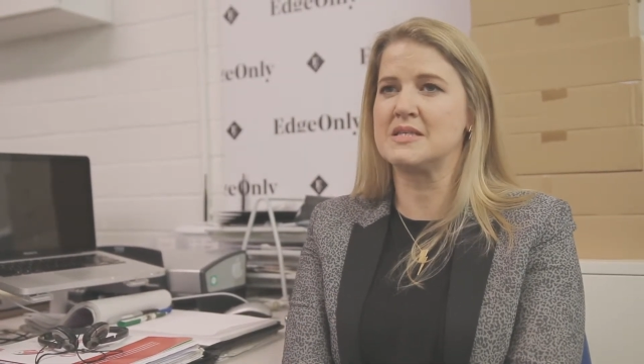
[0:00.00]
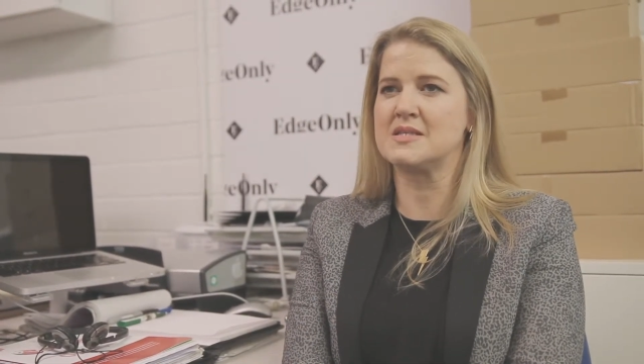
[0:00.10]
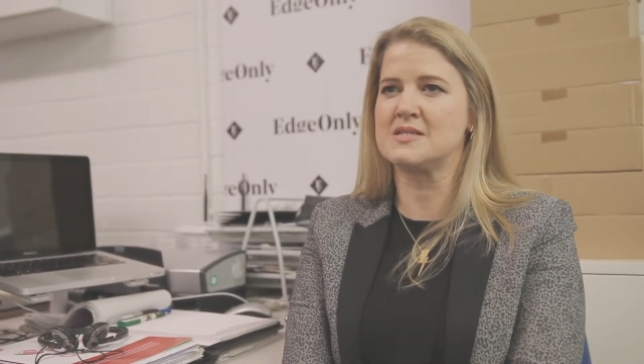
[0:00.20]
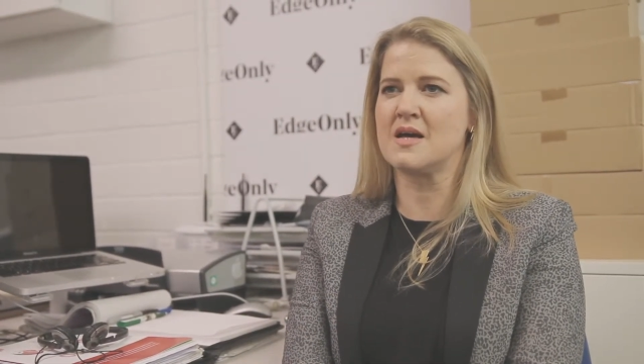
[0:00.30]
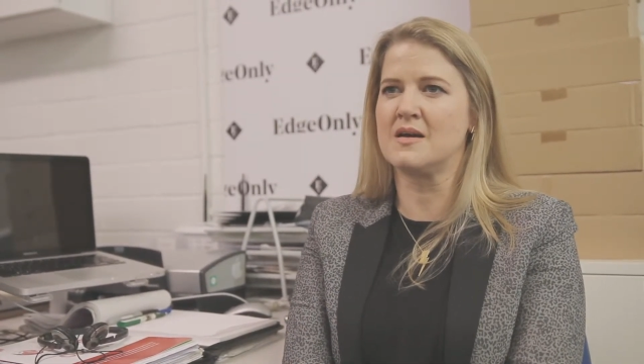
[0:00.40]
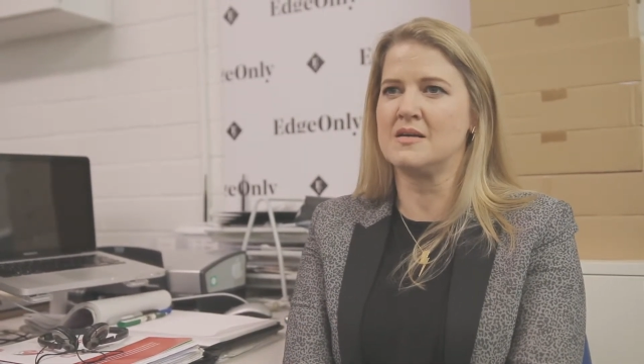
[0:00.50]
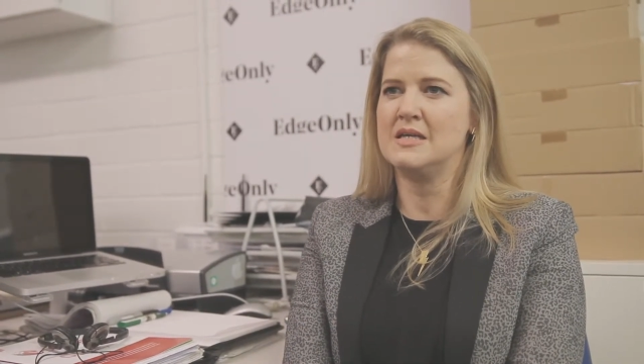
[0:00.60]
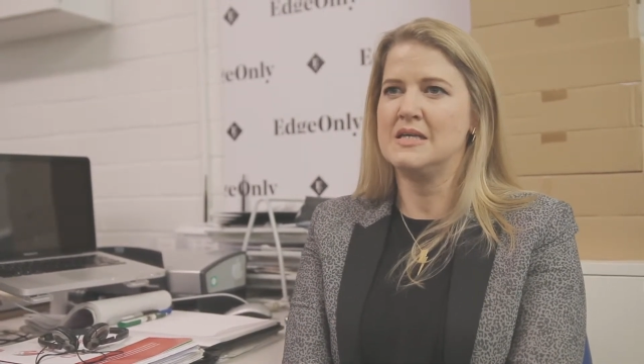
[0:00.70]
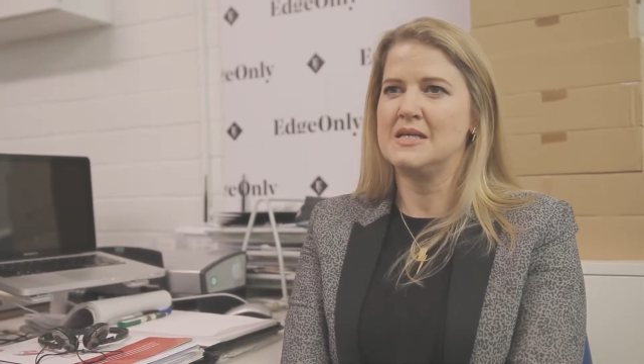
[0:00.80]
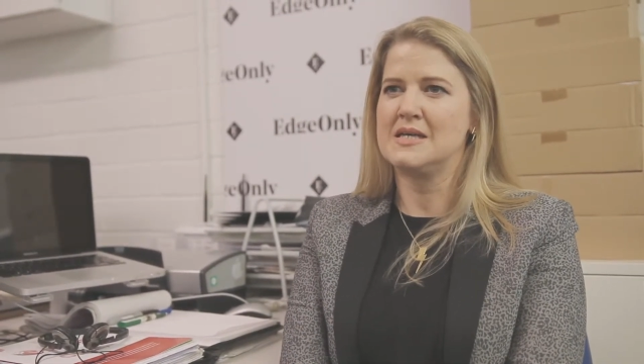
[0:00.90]
is
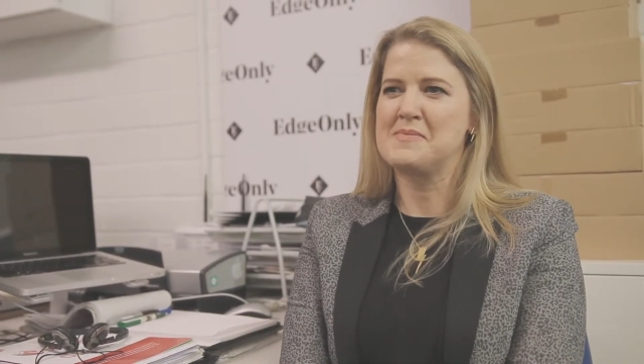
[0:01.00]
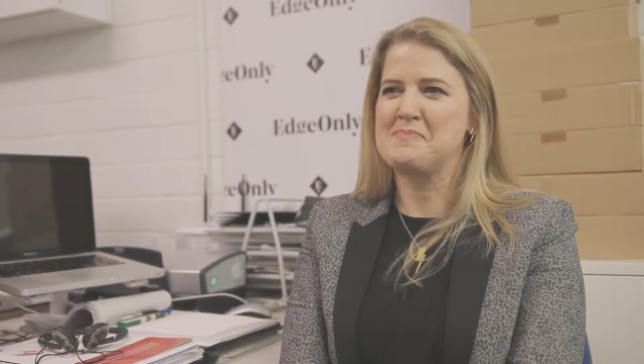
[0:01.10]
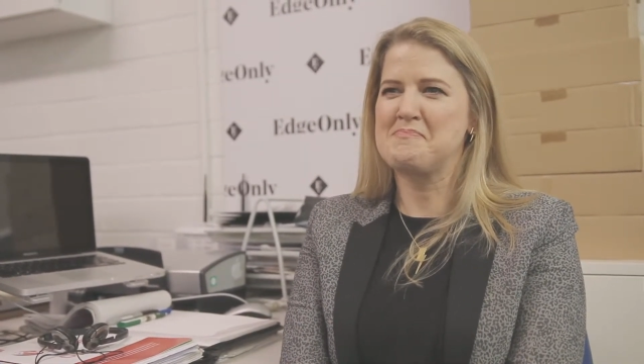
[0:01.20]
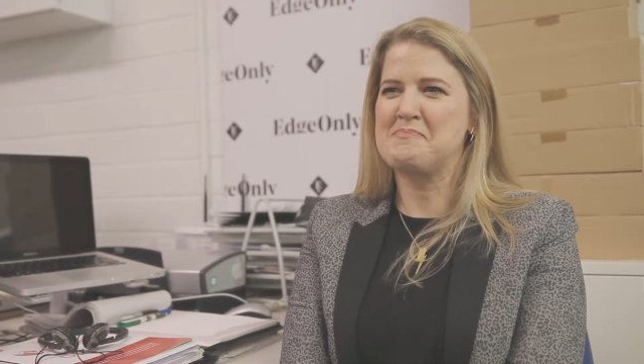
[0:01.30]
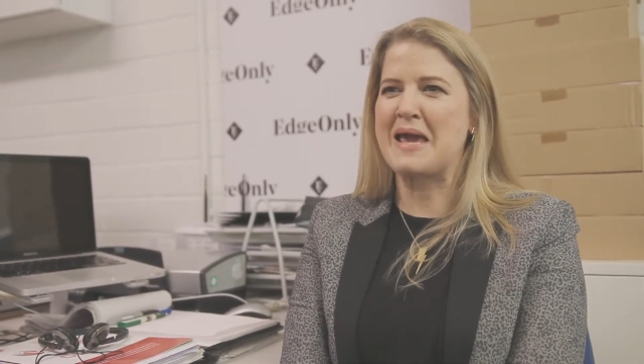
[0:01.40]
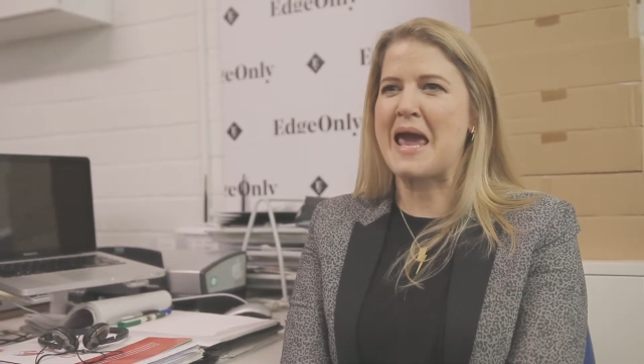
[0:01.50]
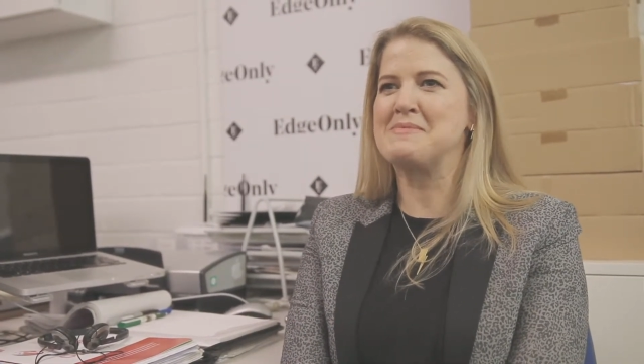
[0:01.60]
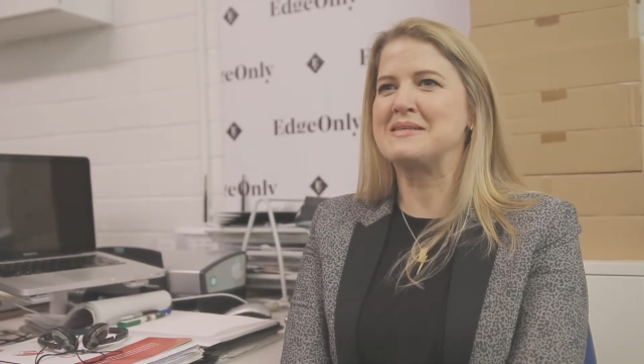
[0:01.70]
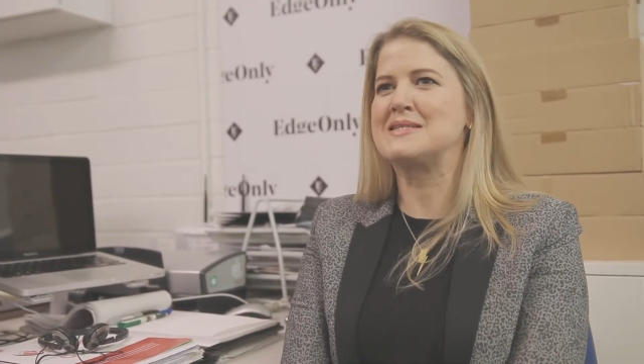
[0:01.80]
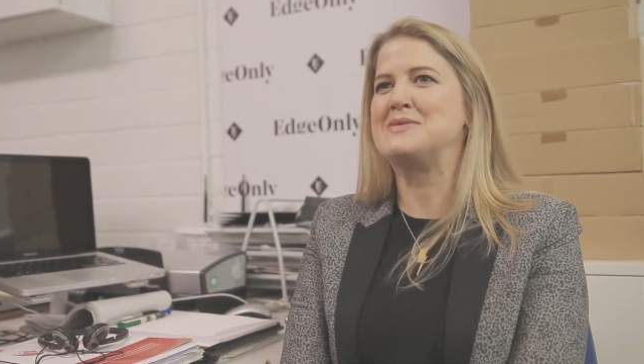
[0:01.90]
being
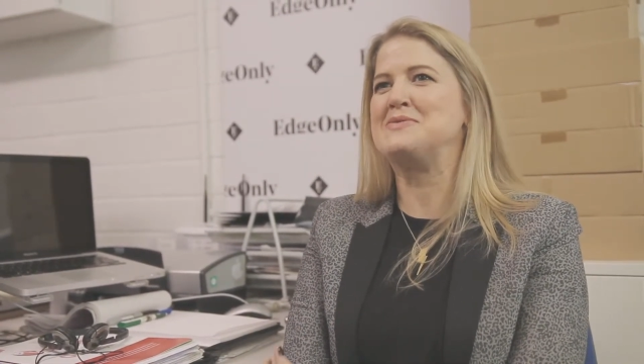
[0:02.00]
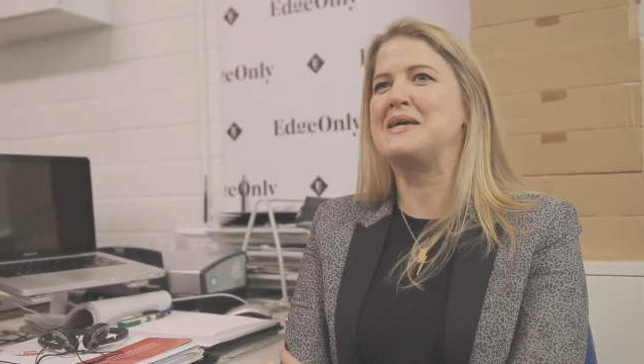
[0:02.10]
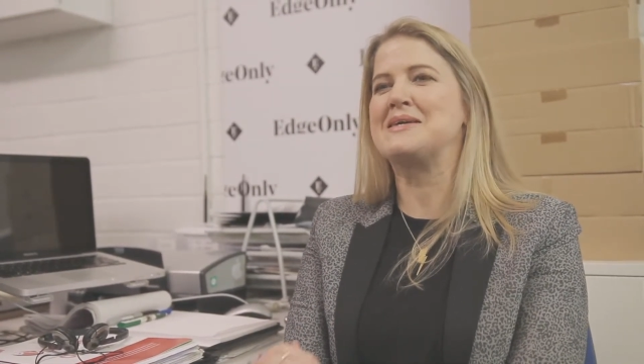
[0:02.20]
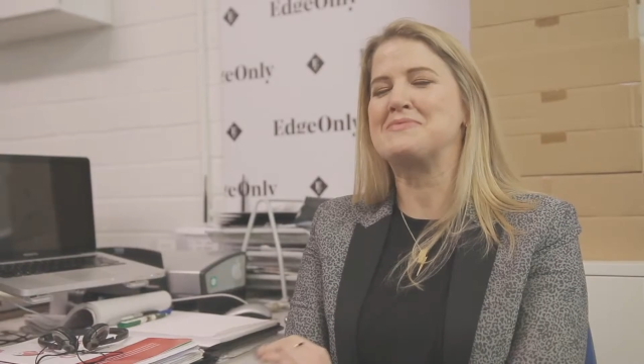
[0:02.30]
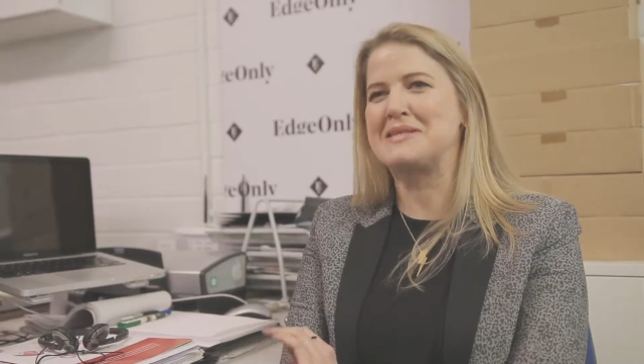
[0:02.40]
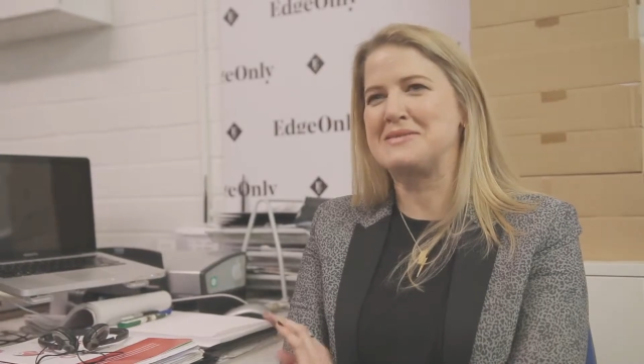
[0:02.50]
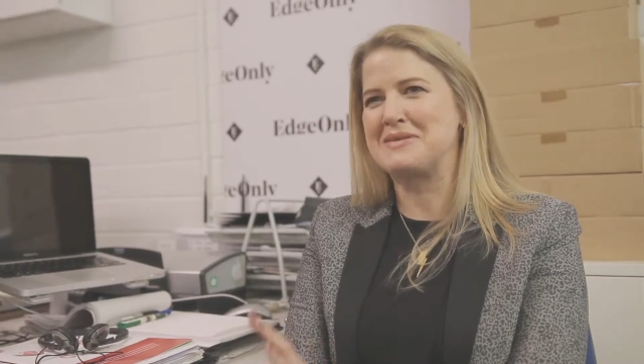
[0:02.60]
able to, in a really